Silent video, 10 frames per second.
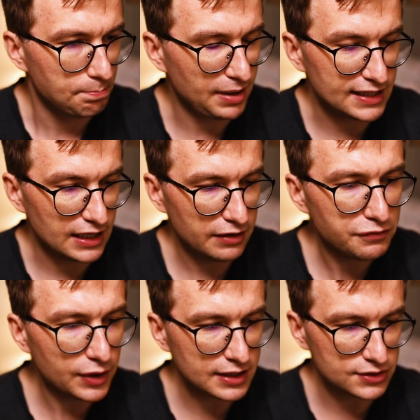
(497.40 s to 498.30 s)
But
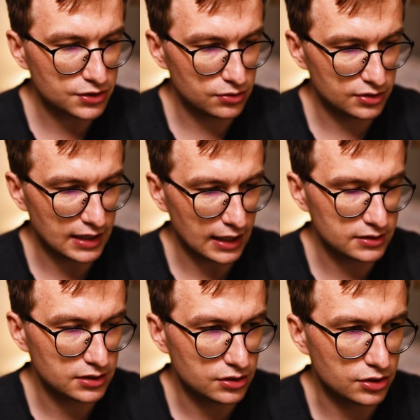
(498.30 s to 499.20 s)
if you exclude
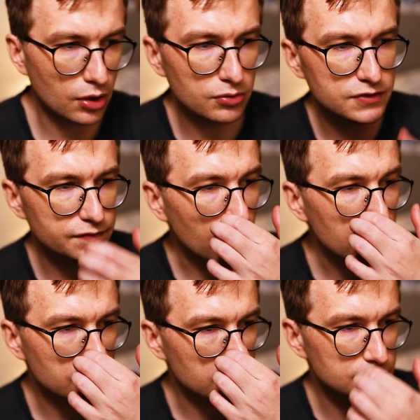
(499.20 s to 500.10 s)
that, those
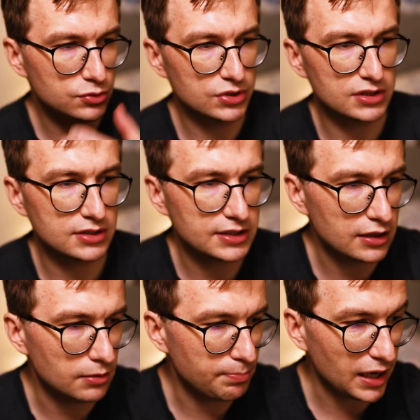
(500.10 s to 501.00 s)
volumes would
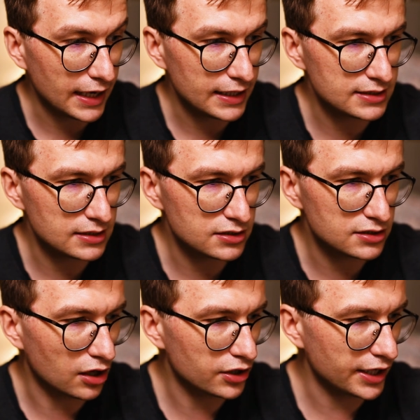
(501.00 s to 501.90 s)
still place
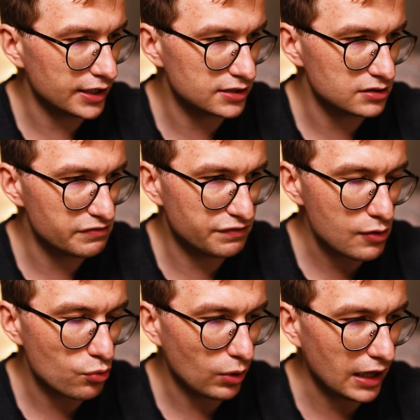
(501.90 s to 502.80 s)
Stargaze
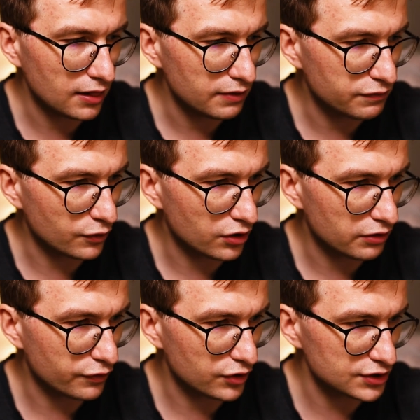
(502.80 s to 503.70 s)
very well
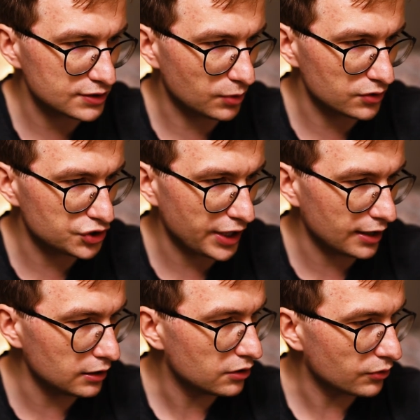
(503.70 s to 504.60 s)
for for the small
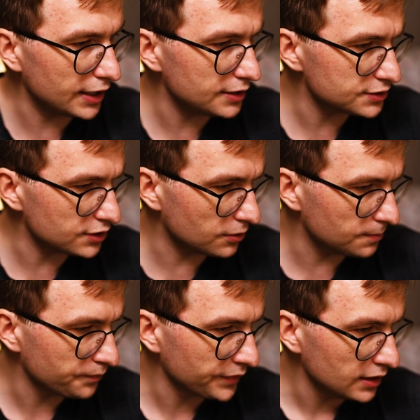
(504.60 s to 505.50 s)
chain, right?
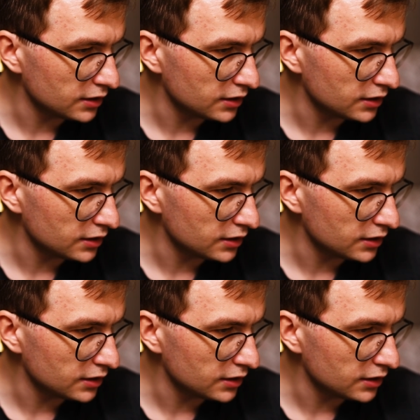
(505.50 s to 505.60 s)
So